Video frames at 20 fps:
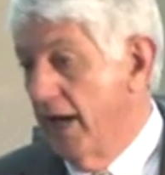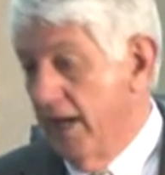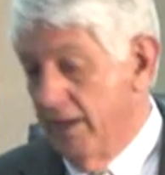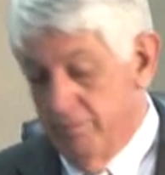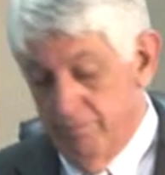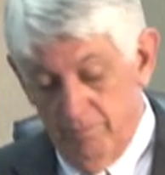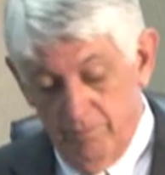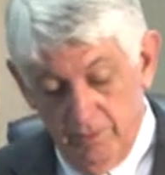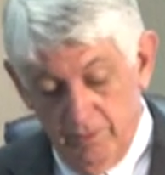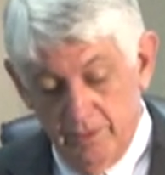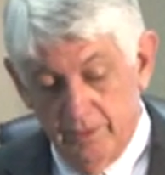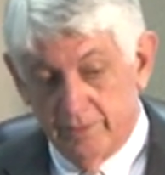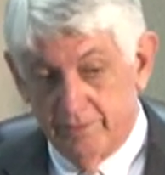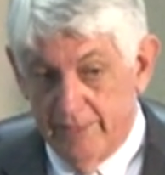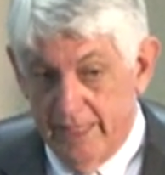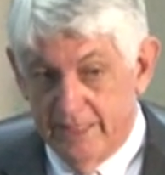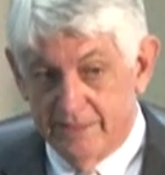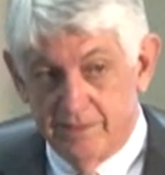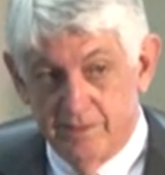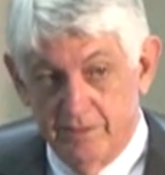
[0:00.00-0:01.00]
Look,
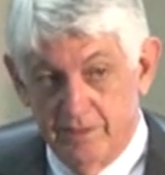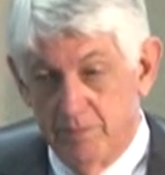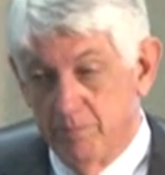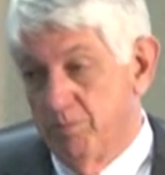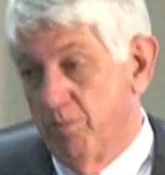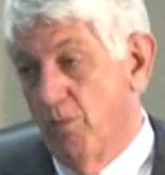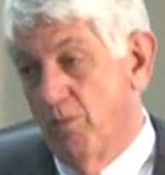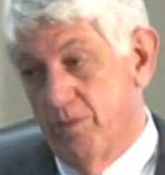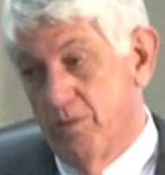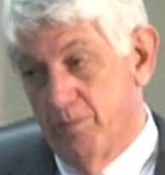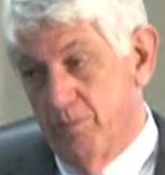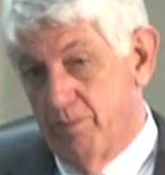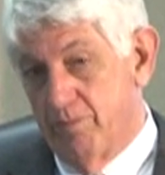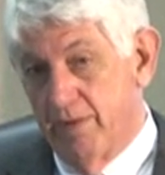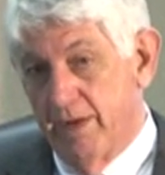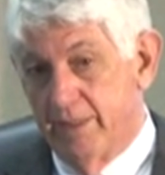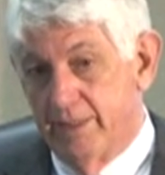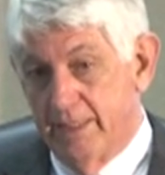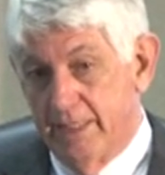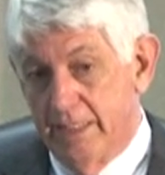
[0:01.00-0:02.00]
that's an important one
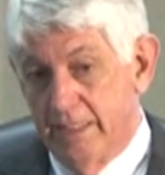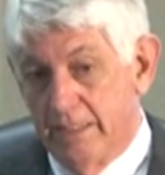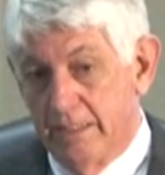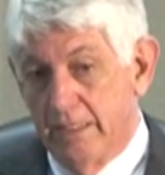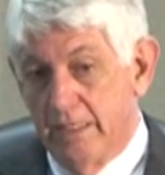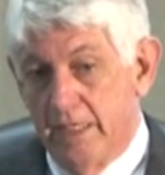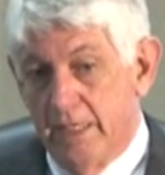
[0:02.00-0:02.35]
right there.